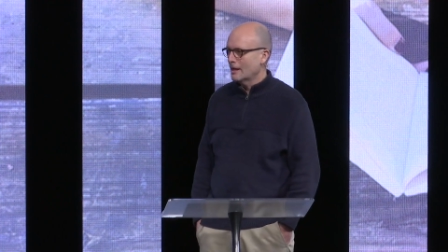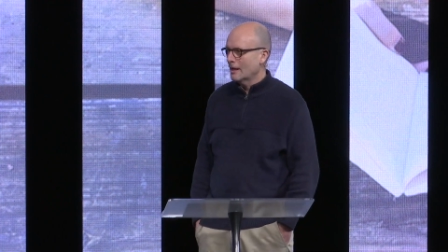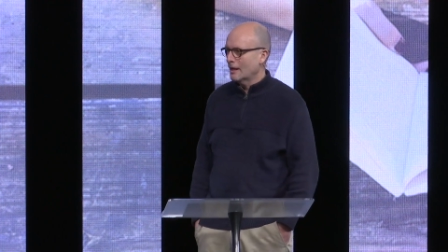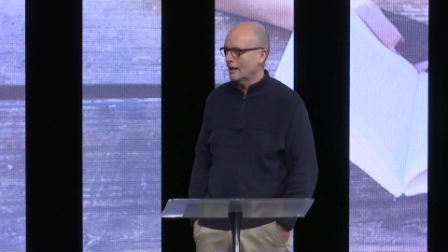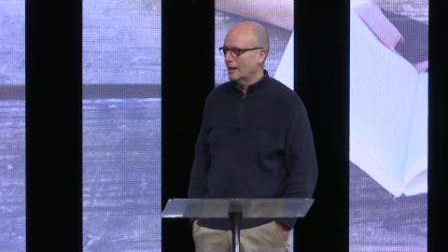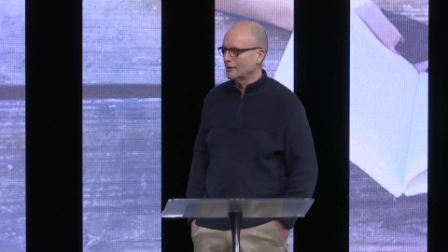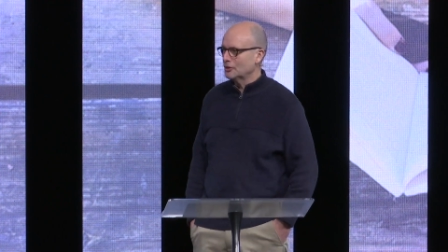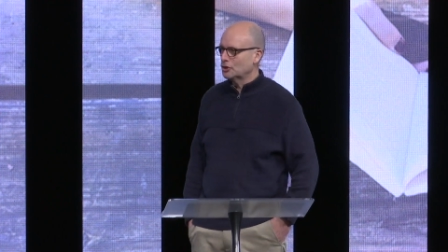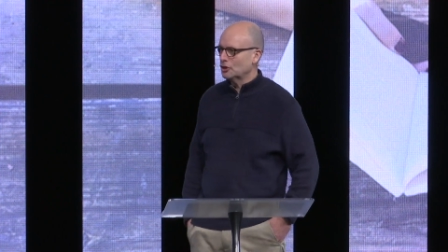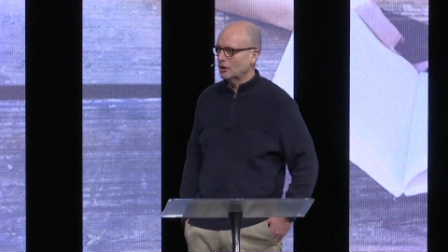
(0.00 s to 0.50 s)

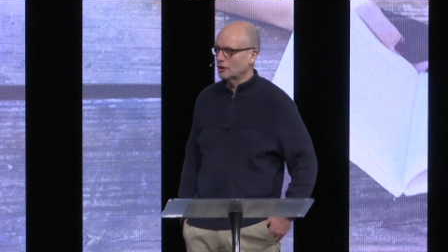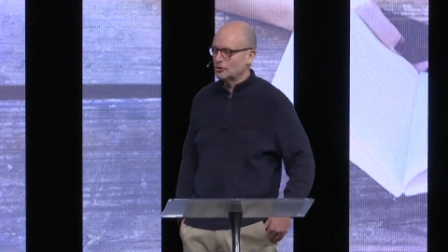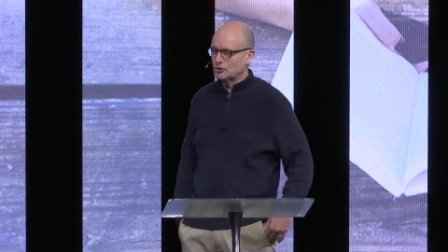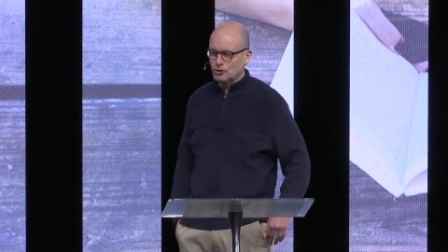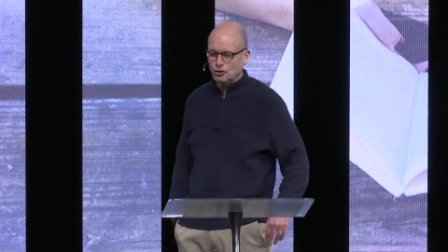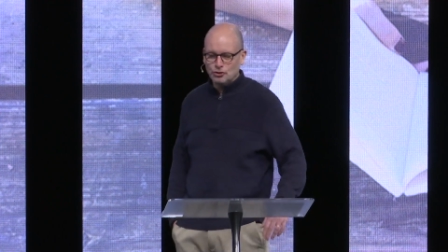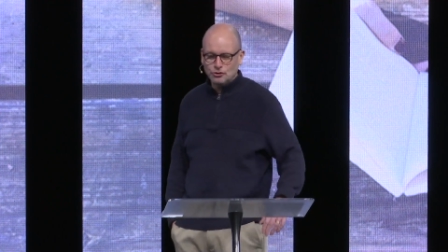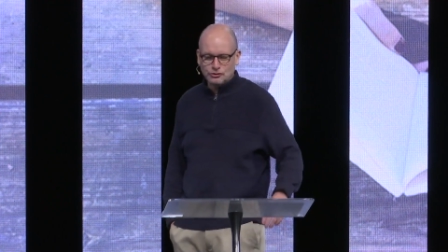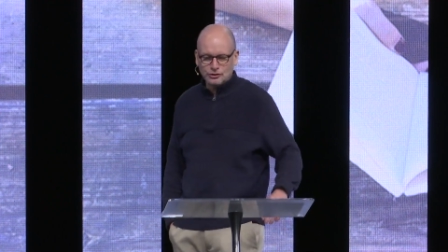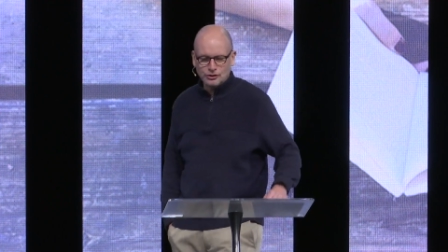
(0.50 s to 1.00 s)
Uh, charge
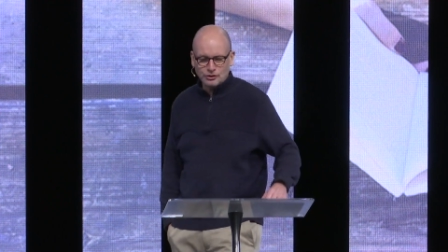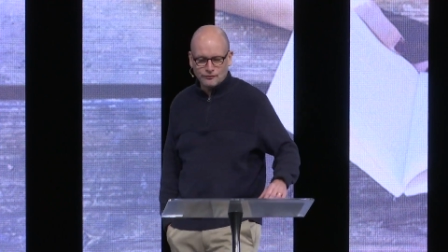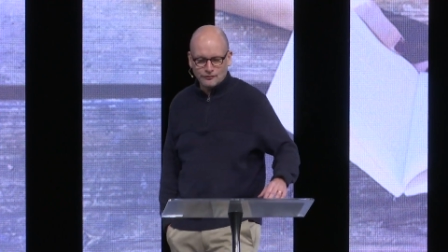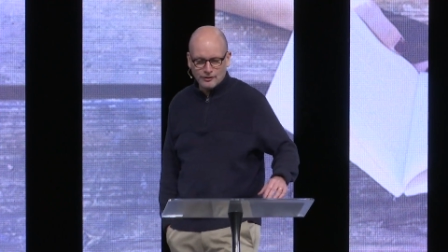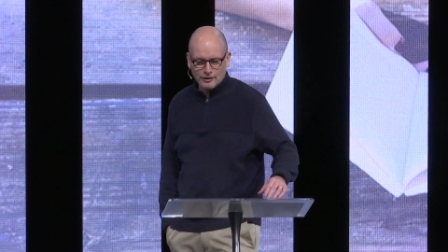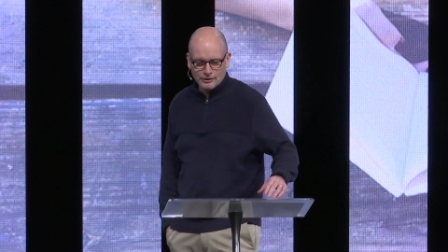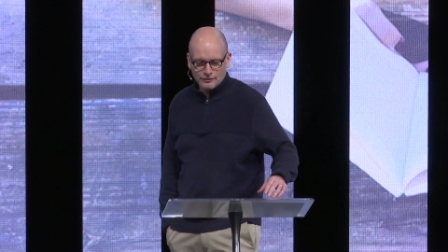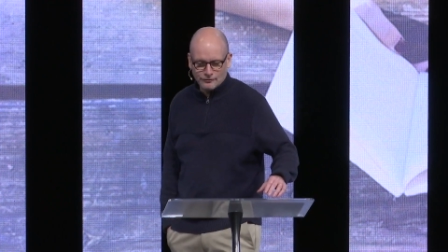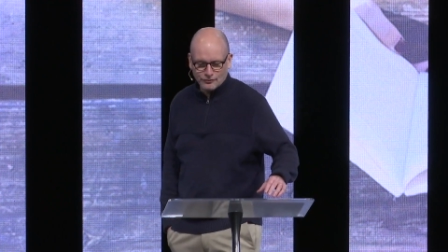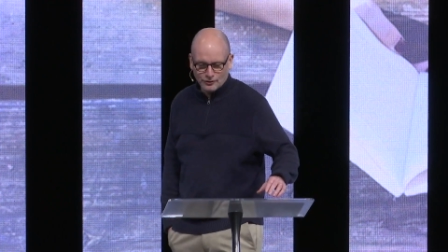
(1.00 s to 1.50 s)
usage
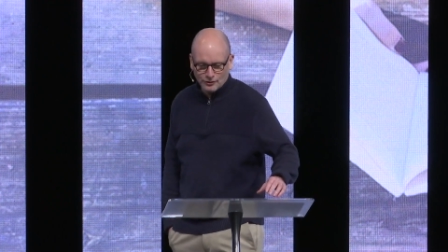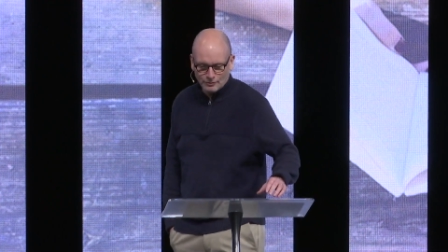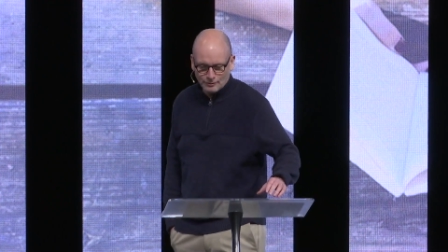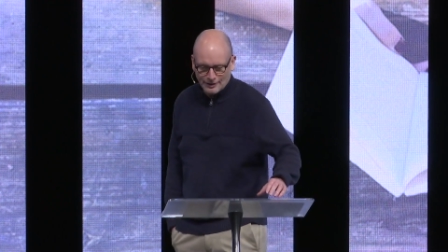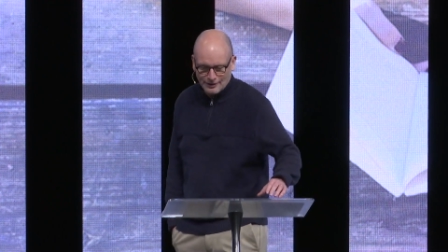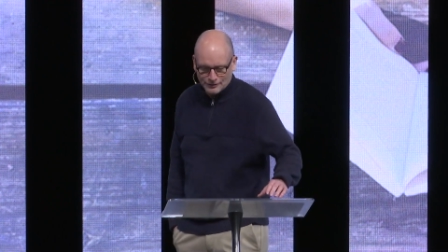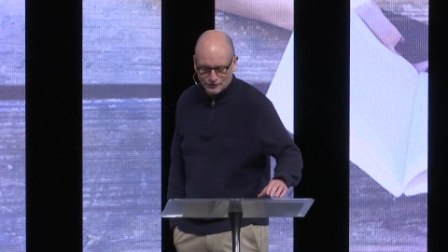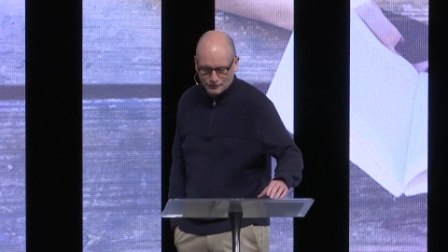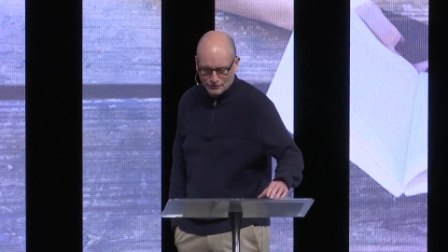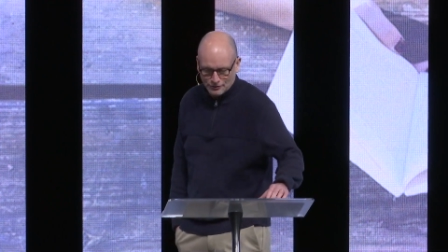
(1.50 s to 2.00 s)
fees for the
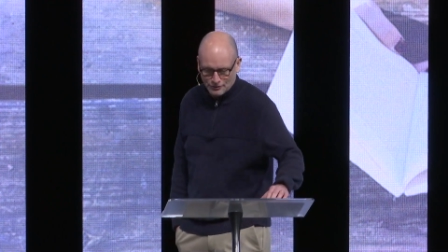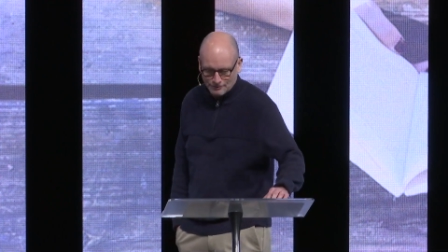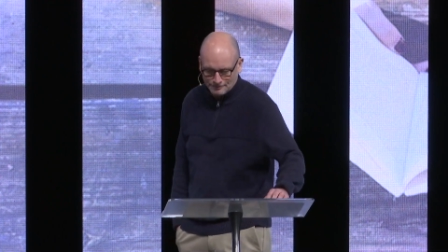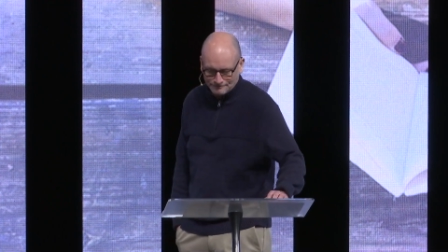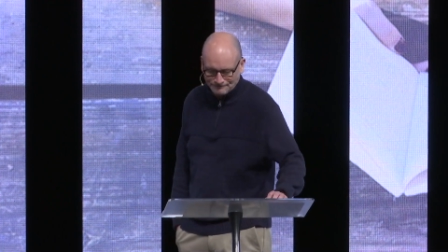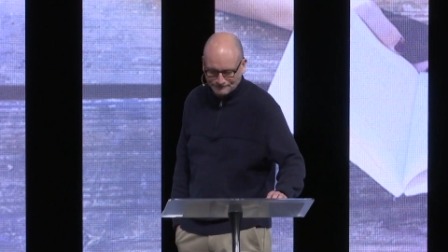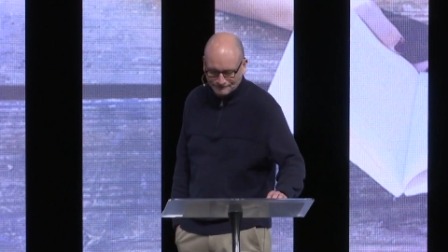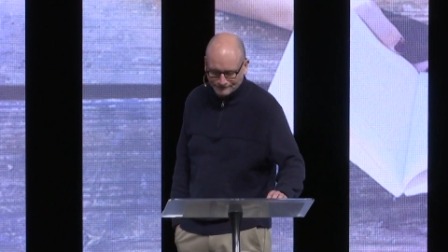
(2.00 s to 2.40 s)
restroom